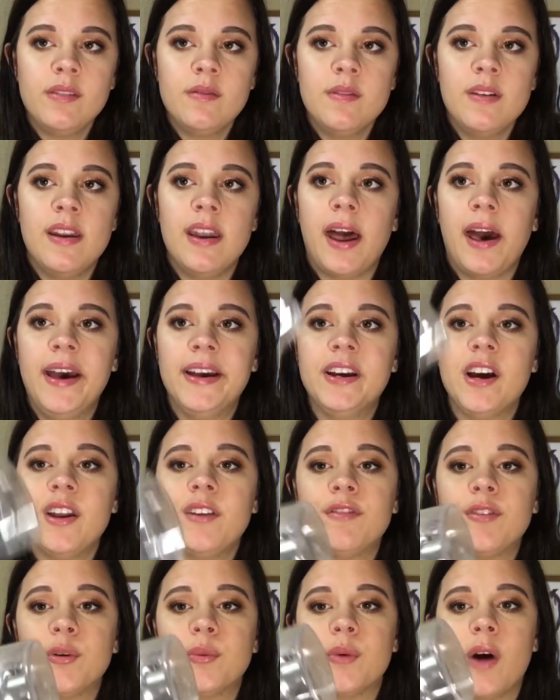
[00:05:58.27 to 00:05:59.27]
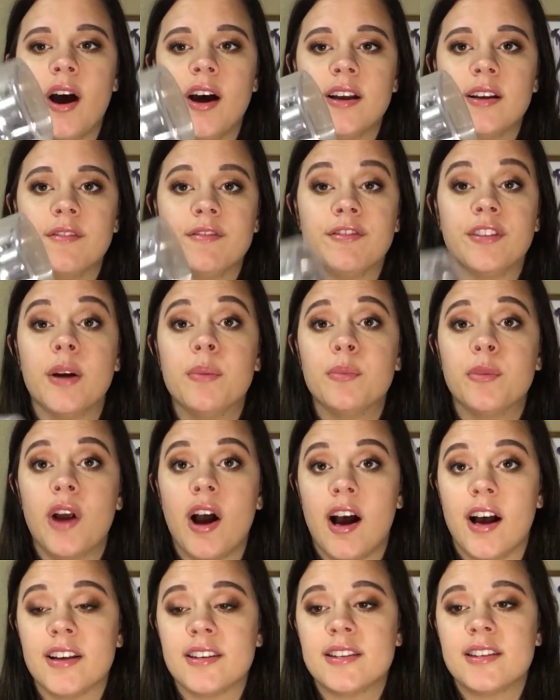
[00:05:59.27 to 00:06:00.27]
And I got it from
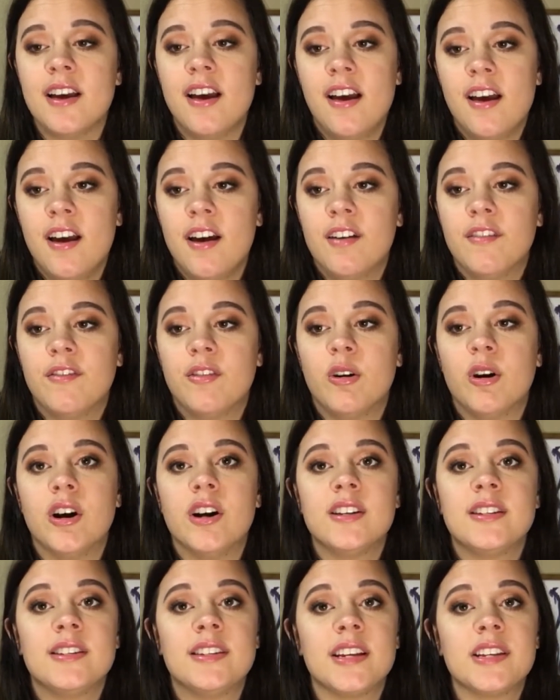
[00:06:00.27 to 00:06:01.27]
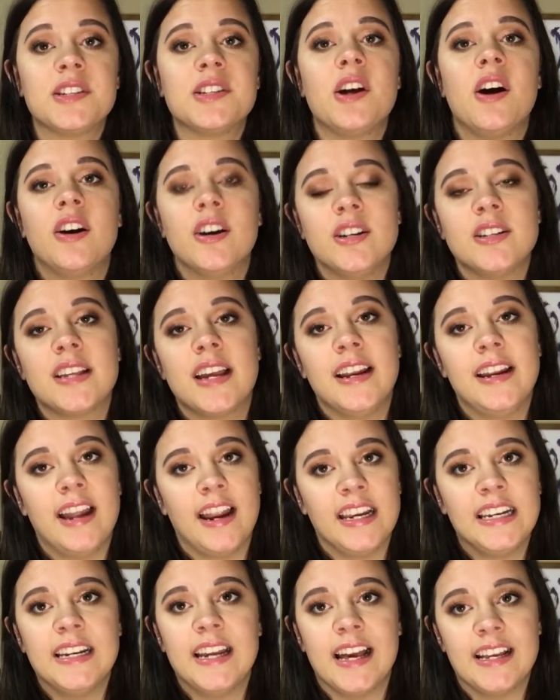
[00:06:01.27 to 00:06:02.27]
Ross for
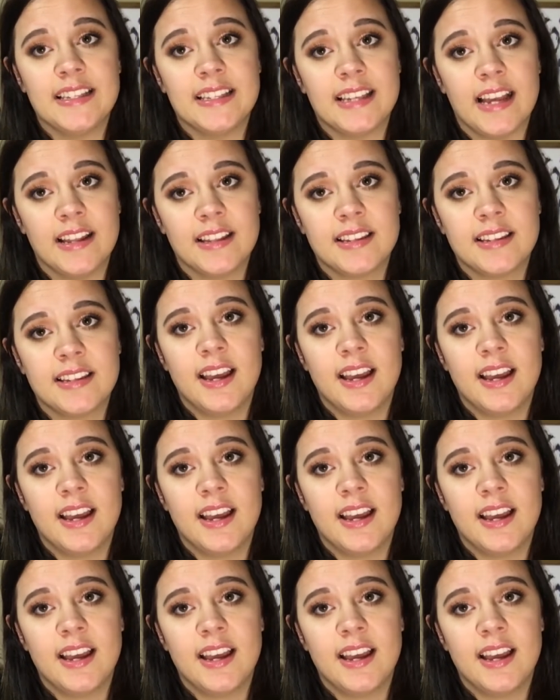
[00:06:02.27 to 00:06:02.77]
$6.99.